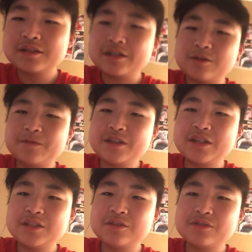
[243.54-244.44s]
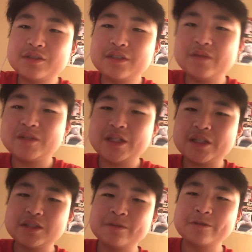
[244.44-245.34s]
yeah, hopefully you guys enjoy. Leave a
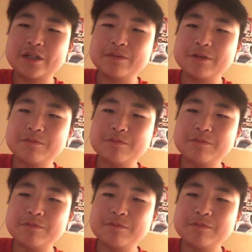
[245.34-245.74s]
like, subscribe, and